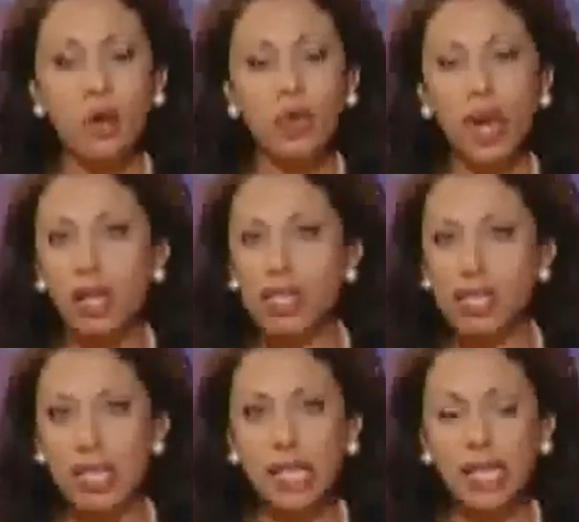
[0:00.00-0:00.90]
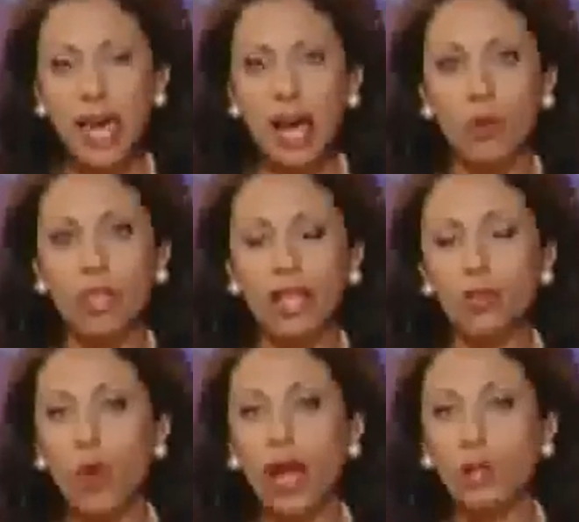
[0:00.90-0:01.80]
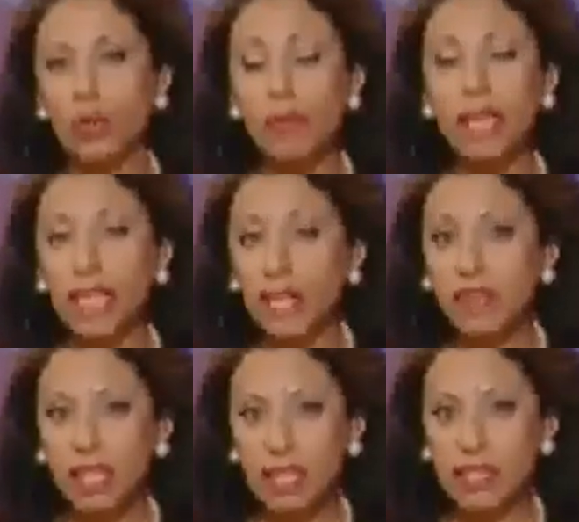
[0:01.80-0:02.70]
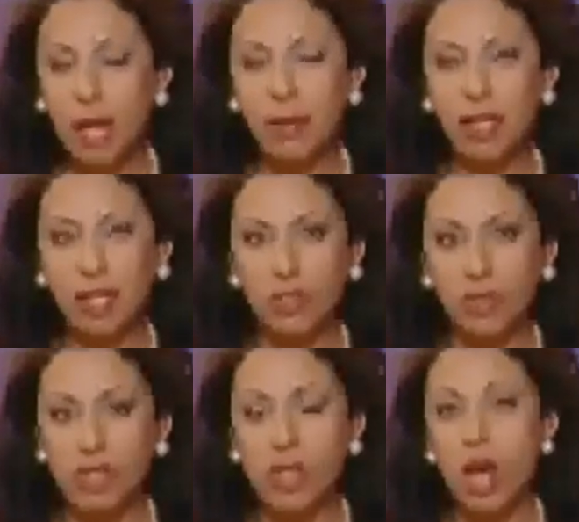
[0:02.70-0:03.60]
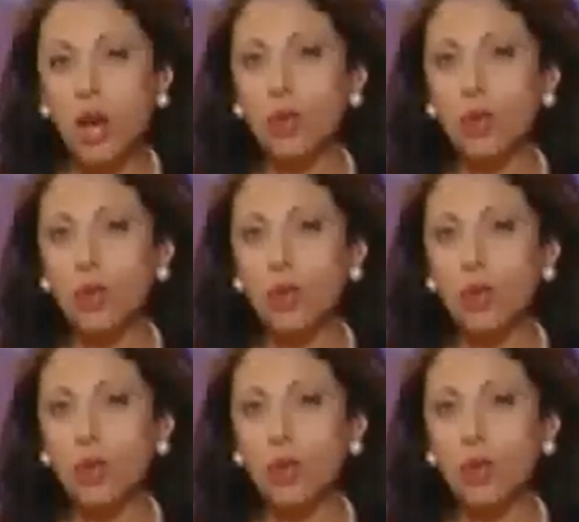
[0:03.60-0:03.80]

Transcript: we are seeing now that while women, even in Islamic countries,